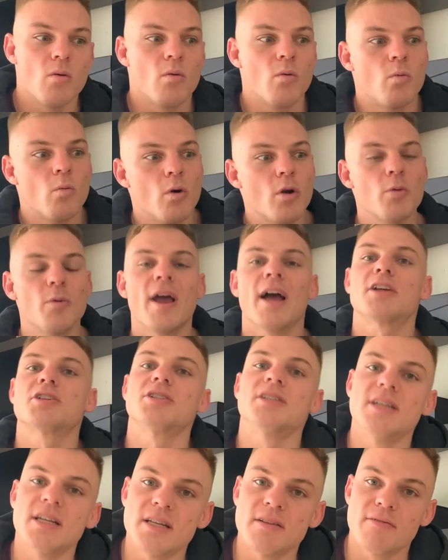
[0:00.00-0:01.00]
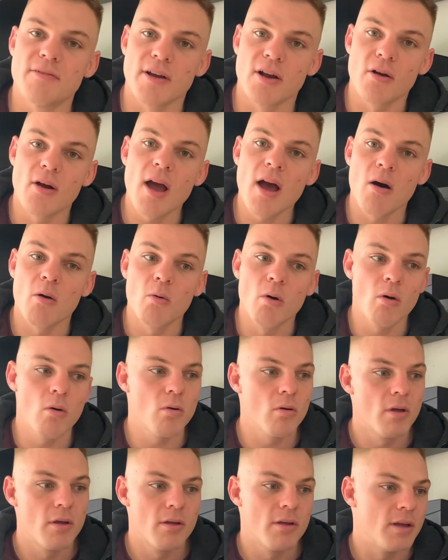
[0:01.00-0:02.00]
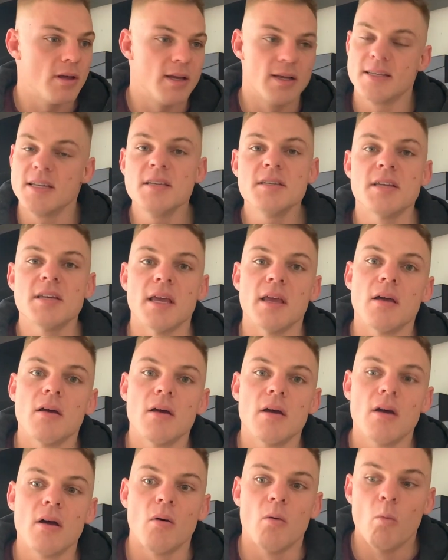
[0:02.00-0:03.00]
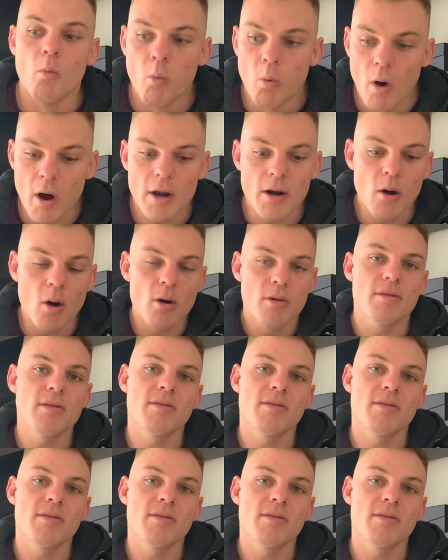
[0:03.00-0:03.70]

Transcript: what do we actually need to figure out? Well, it's easy. What are the